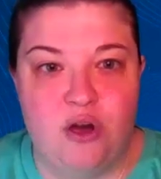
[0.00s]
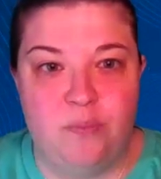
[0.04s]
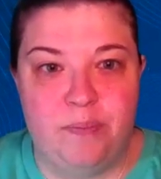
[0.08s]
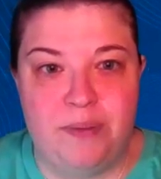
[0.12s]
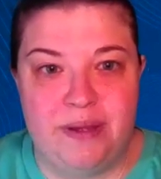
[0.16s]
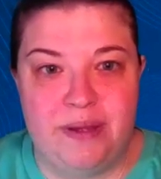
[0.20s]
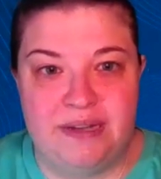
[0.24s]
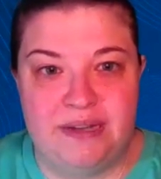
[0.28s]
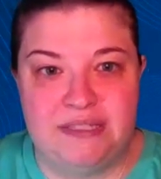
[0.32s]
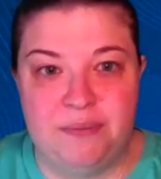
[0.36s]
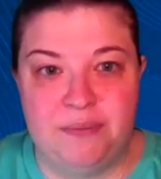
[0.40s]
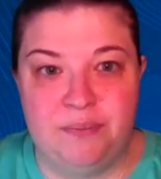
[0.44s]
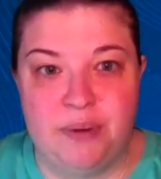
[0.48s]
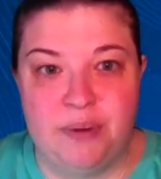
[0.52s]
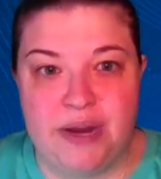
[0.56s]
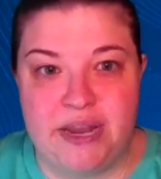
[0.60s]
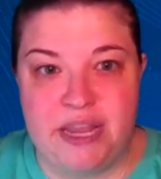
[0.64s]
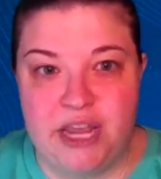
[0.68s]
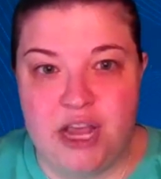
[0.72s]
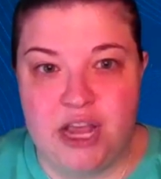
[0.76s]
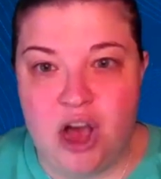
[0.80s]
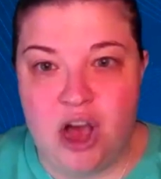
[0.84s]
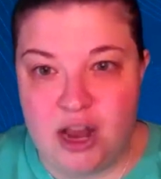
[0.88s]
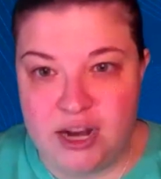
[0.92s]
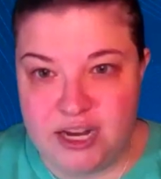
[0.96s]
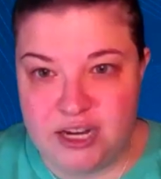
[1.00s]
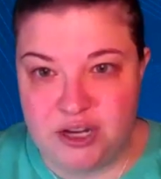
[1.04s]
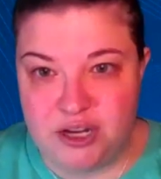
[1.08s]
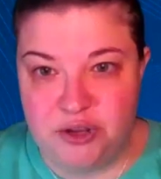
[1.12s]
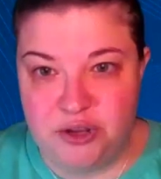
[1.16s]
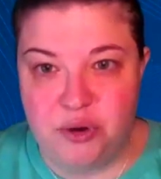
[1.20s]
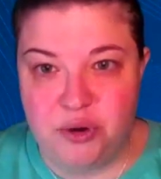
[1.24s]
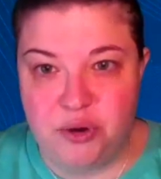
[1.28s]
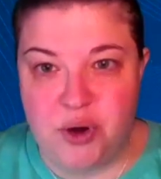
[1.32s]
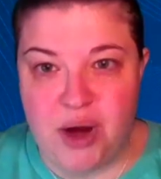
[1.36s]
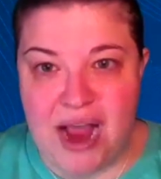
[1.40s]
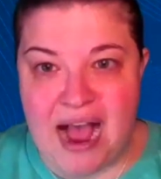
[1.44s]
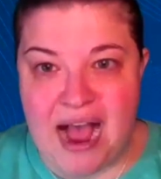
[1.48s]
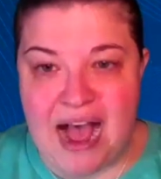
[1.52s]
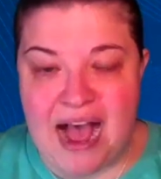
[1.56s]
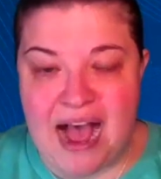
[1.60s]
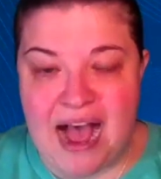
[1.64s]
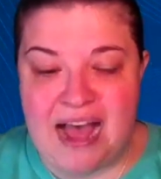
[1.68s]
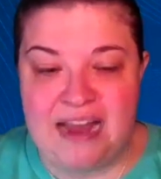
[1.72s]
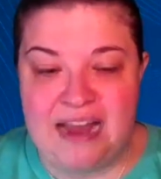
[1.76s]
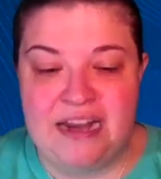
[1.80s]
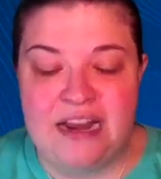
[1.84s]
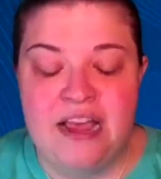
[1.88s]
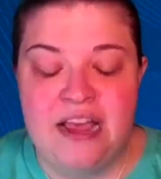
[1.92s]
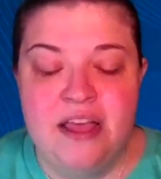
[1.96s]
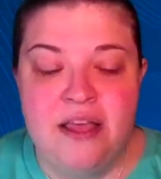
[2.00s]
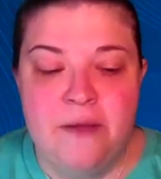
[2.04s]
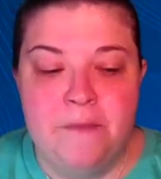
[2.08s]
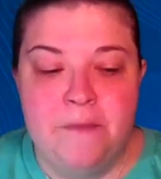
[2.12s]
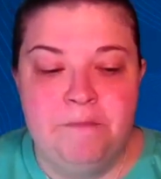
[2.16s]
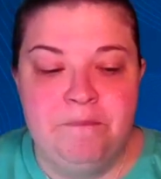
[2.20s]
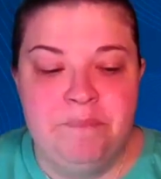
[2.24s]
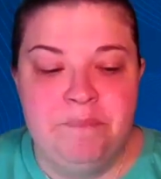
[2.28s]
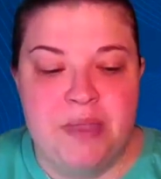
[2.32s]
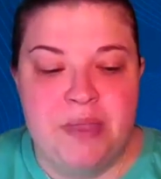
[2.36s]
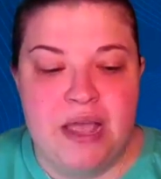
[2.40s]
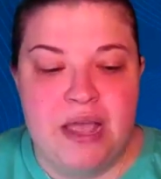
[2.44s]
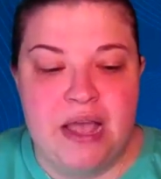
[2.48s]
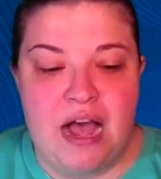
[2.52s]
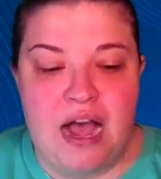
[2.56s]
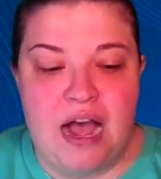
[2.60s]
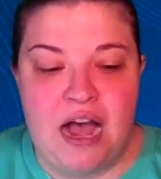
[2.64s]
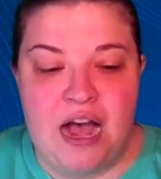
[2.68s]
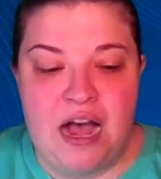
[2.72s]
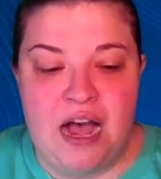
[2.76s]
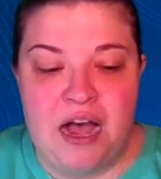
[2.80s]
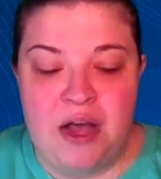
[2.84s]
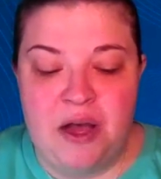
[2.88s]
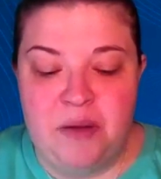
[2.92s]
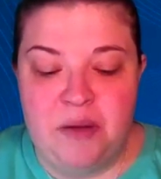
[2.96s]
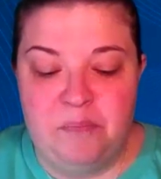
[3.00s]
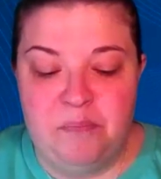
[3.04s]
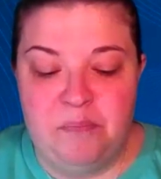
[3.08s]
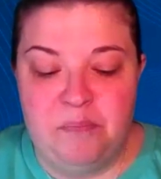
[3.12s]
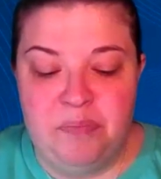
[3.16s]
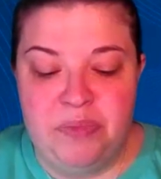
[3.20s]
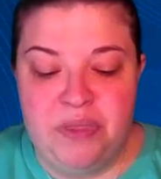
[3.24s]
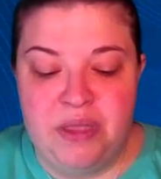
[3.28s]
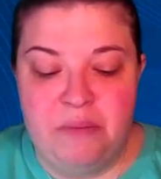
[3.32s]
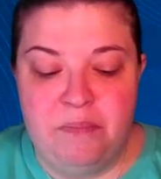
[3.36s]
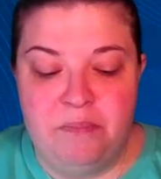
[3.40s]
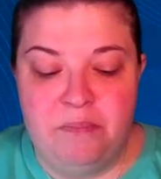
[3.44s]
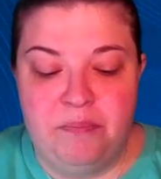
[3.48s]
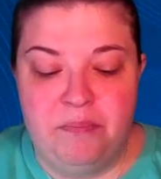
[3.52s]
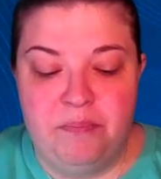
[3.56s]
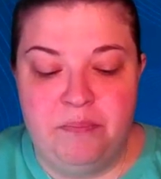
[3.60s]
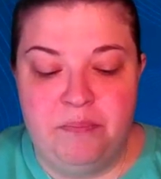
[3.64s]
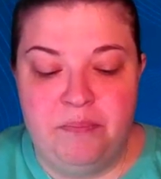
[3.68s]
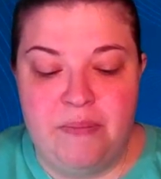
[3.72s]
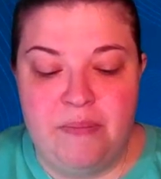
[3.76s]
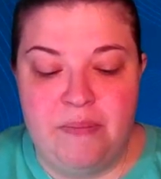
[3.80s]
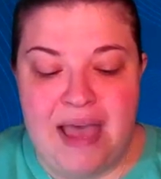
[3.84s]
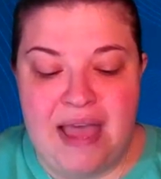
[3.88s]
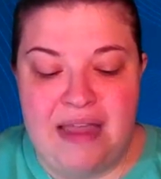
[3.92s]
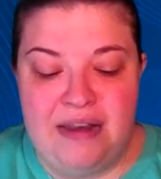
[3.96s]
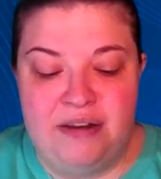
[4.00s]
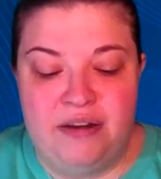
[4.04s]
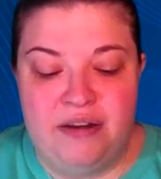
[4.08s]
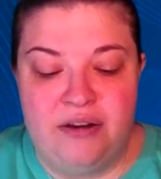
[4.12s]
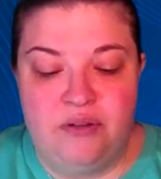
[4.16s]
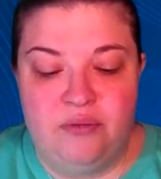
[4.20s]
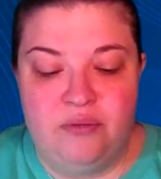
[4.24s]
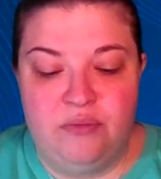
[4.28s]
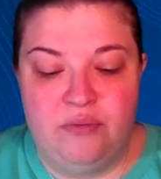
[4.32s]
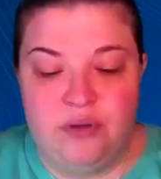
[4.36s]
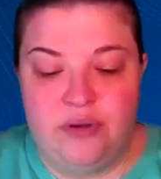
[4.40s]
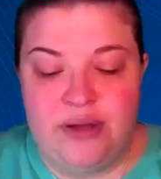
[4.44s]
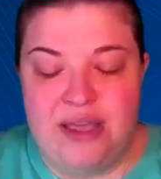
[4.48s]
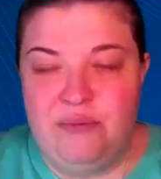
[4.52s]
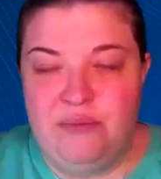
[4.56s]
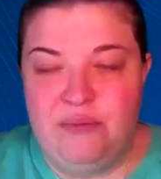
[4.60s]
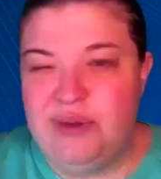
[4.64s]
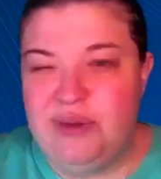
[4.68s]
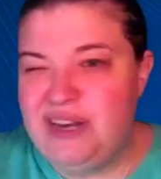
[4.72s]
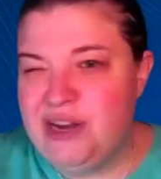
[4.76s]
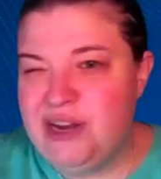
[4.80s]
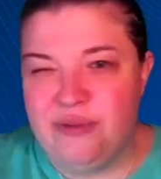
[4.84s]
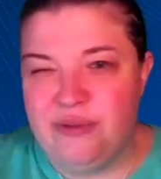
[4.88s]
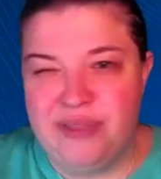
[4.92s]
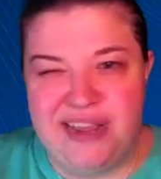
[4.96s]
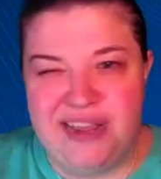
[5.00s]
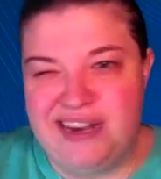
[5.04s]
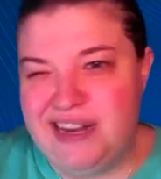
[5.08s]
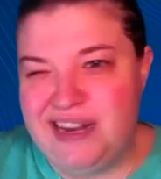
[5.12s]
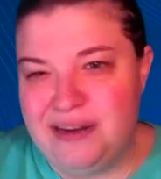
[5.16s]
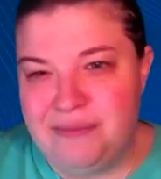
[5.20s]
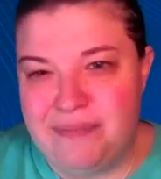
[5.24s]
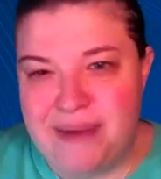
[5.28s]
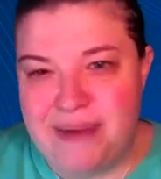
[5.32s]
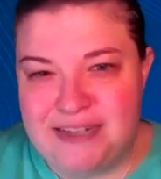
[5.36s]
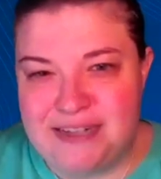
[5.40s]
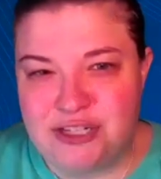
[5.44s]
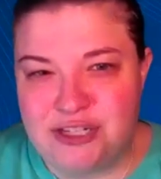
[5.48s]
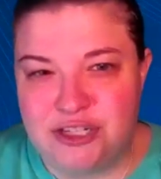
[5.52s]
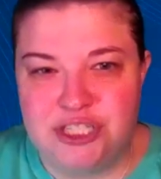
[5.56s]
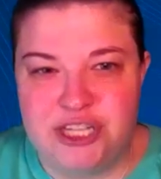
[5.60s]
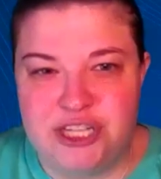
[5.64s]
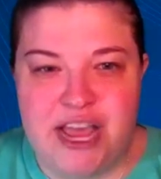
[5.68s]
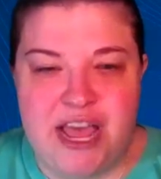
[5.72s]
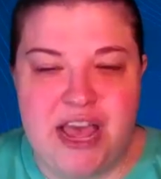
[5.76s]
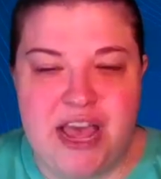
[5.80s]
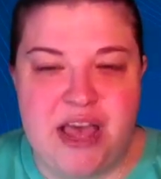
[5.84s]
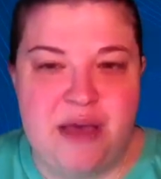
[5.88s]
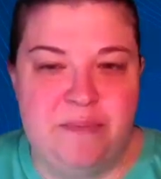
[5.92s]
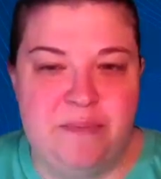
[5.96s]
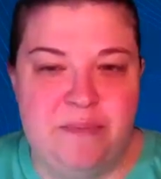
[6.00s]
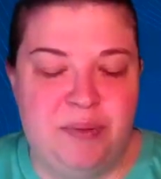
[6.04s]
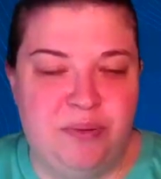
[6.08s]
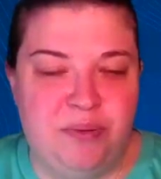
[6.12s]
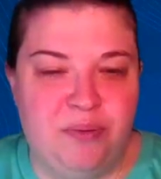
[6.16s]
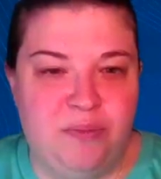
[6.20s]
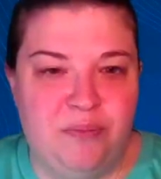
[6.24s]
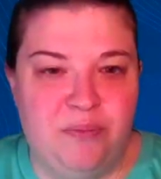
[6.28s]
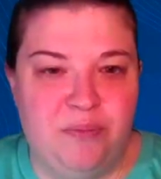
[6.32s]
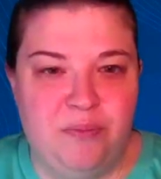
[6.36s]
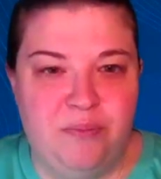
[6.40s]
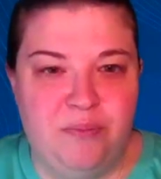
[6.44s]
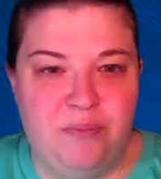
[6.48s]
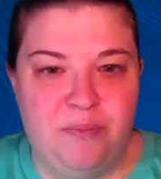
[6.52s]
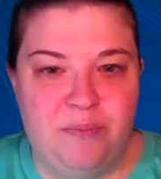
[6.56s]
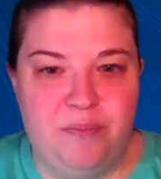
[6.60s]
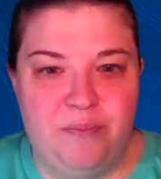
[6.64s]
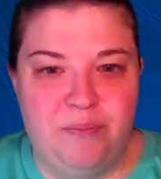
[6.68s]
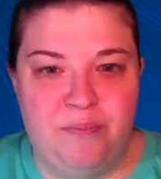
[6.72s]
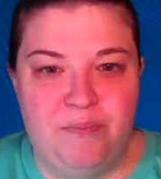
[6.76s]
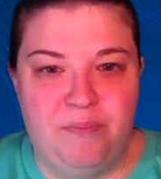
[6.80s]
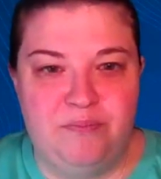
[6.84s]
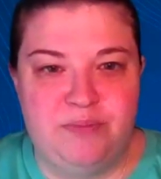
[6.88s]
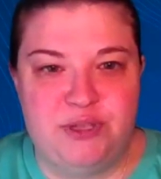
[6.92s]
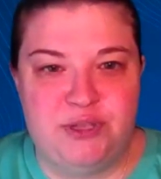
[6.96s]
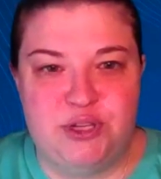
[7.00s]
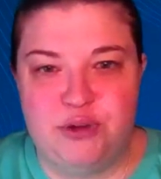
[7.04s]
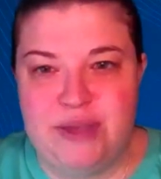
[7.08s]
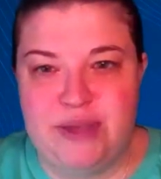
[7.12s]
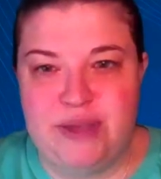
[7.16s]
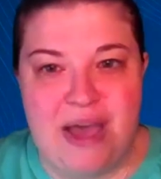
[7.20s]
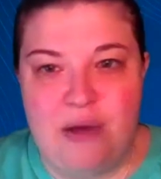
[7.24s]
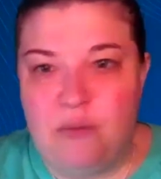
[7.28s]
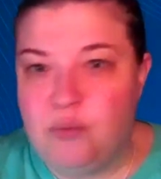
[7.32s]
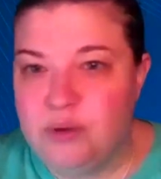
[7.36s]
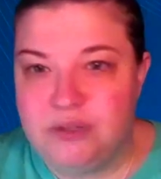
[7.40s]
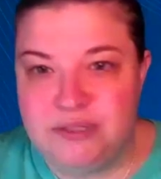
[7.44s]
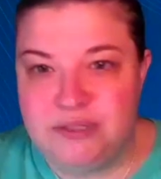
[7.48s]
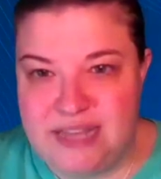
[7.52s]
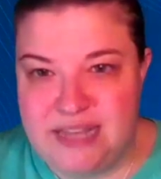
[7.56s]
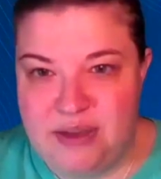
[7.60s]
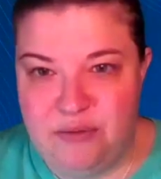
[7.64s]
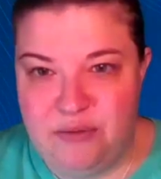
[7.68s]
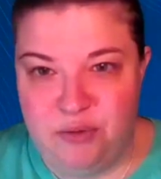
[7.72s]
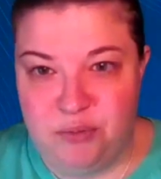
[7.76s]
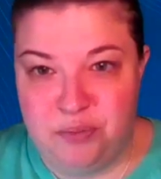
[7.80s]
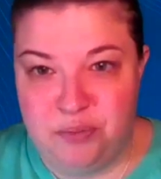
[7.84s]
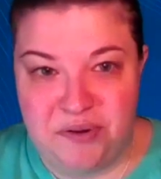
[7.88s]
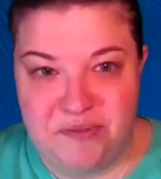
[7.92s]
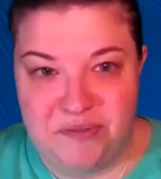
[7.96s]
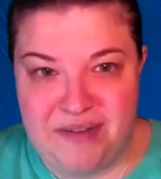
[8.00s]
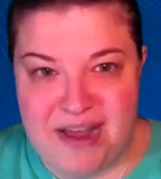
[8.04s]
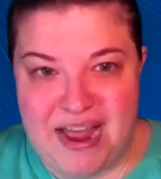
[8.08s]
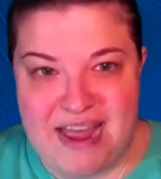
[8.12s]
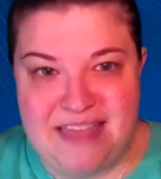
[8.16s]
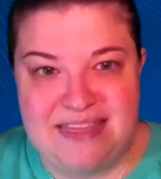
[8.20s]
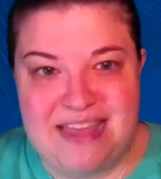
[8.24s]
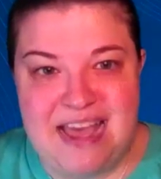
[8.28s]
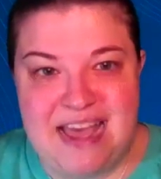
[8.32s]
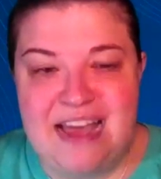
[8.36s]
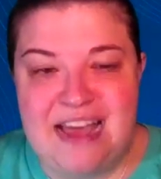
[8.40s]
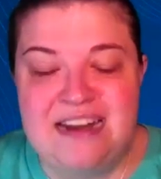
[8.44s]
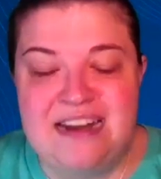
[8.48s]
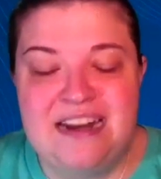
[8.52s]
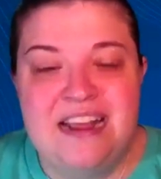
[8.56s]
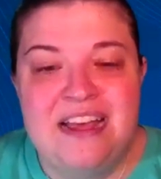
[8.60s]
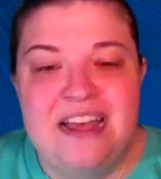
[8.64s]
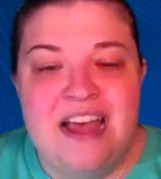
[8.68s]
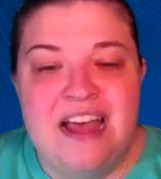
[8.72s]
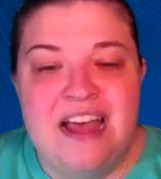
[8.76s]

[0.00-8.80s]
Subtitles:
open to bringing on a new grad. And okay, we know they need mentorship. So yeah, we'll say we'll provide that.